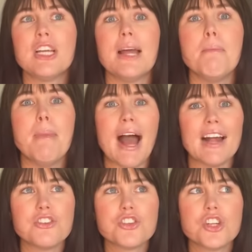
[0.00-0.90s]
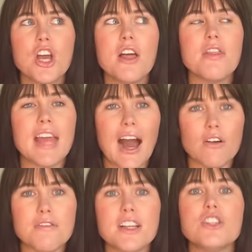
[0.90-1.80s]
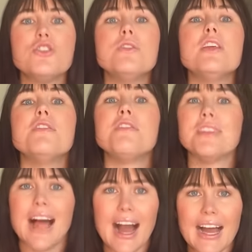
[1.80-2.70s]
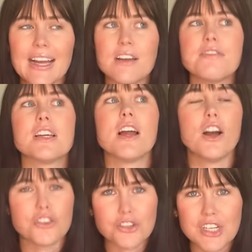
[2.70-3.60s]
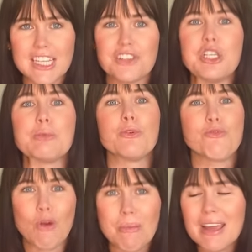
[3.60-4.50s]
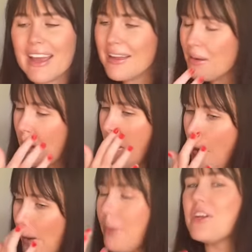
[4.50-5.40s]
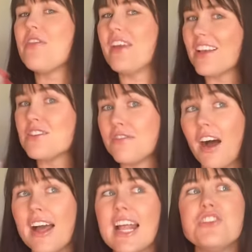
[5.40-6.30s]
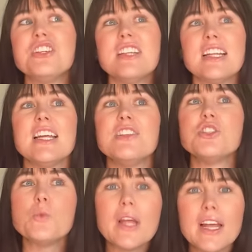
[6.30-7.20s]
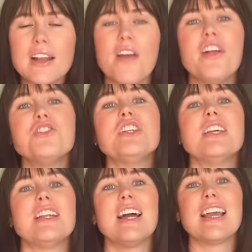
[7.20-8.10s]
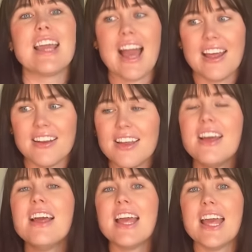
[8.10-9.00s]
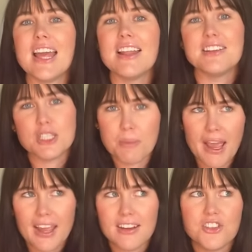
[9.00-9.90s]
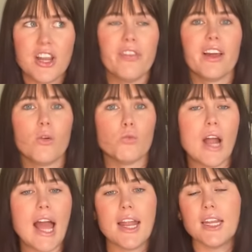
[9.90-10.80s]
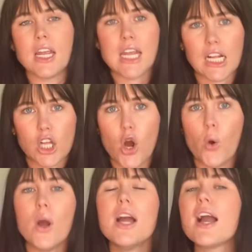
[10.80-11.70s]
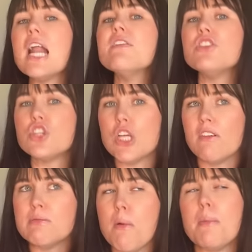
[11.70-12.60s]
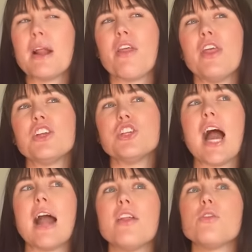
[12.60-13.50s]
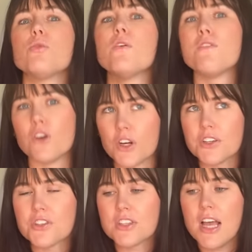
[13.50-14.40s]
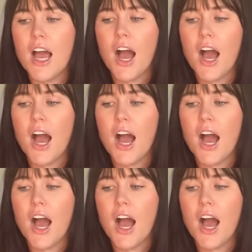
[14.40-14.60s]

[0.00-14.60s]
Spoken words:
she can match the outfit to the flag of the country that she's performing in, which I think is fun. And she did it in Sweden, and then she did it again in Spain. She had like a red, yellow, kind of a Chiefs moment, but I think she had it the reverse,